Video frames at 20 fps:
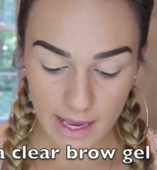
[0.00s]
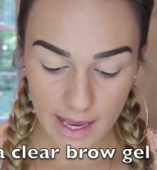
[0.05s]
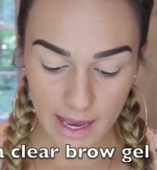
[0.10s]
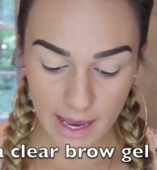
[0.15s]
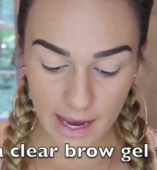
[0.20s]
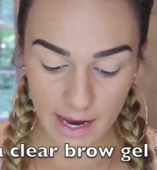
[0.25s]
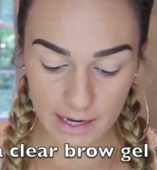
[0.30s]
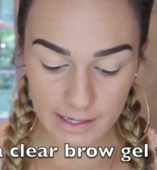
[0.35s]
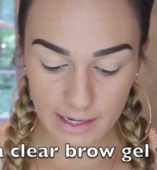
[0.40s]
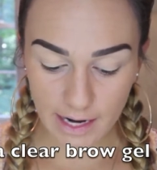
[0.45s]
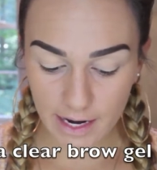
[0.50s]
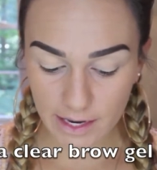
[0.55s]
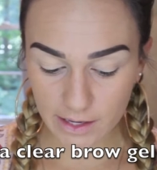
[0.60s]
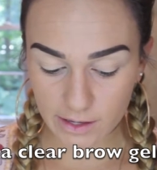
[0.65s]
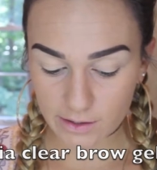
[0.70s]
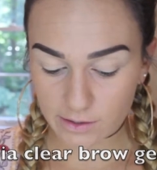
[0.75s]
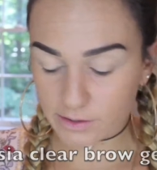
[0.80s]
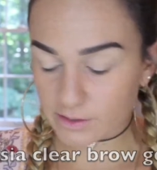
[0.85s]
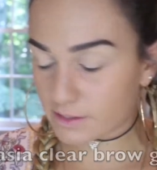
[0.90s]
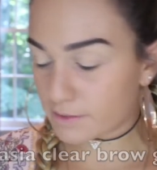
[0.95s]
And I
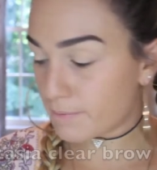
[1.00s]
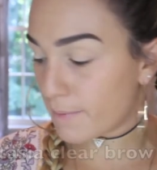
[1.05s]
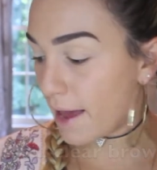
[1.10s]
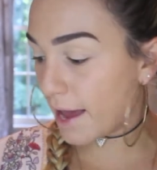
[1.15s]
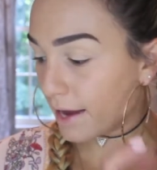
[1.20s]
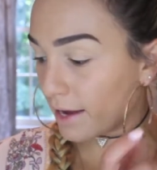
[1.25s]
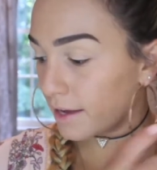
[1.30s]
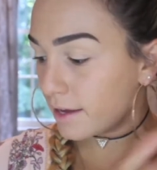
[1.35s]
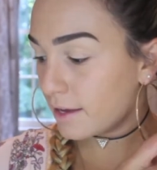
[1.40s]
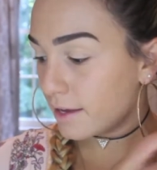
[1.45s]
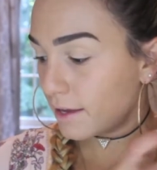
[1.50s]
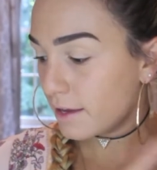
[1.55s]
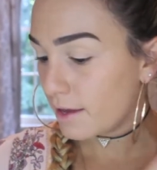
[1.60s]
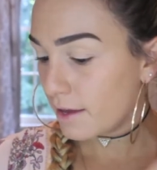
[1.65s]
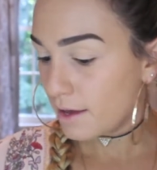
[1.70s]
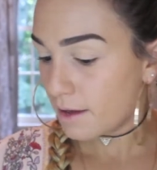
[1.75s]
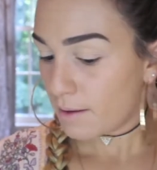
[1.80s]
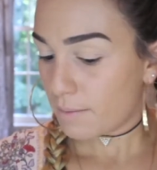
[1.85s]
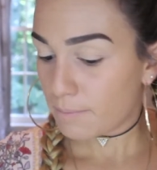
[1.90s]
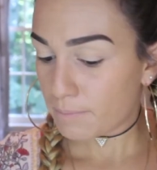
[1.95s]
use MAC
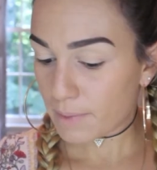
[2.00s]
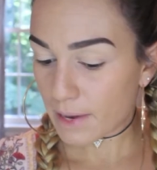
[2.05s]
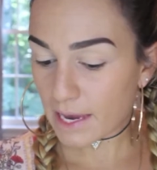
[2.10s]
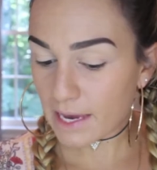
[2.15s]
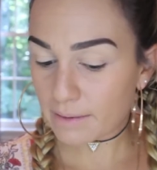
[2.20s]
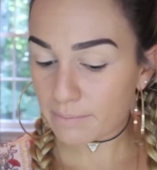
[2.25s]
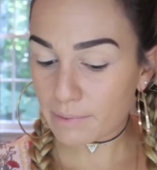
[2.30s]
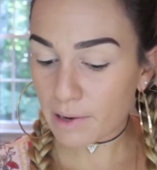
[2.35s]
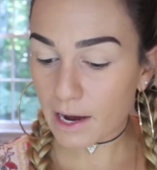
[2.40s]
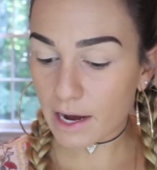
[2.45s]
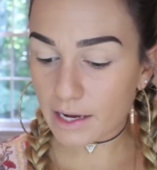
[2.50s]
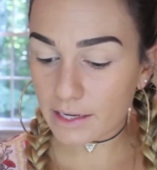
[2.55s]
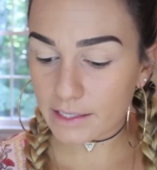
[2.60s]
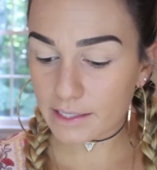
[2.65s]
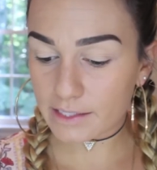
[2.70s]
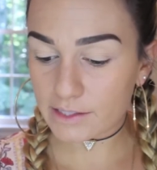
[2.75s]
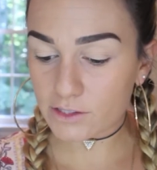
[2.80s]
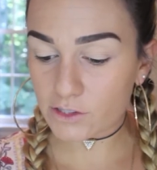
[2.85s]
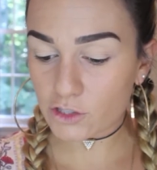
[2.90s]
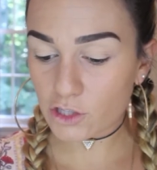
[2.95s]
Paint Pot
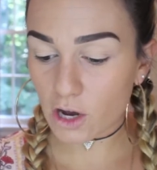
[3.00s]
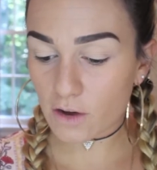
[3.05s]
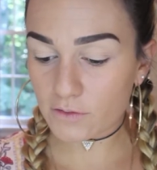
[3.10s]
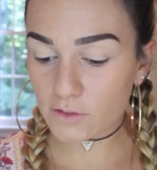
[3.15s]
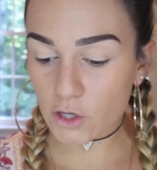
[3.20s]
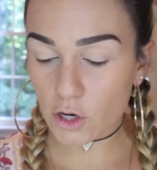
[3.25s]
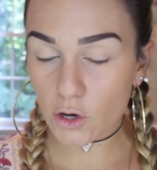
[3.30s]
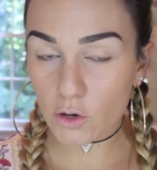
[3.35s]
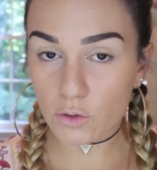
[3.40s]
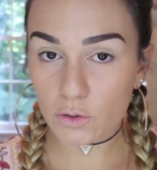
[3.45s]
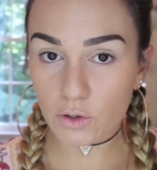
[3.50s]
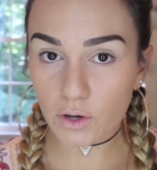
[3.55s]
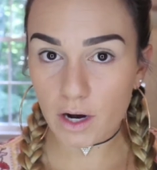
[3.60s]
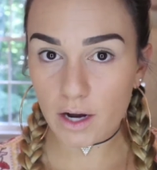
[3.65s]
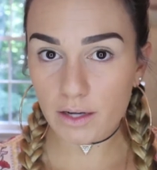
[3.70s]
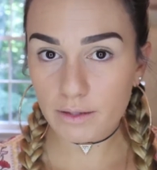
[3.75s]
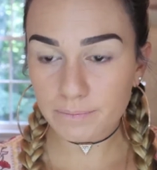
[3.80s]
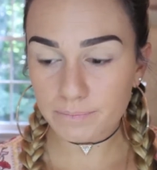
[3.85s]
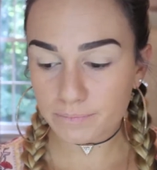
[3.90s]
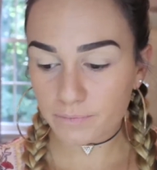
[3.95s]
in Soft
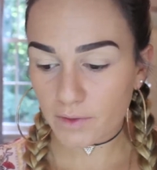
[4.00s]
Ochre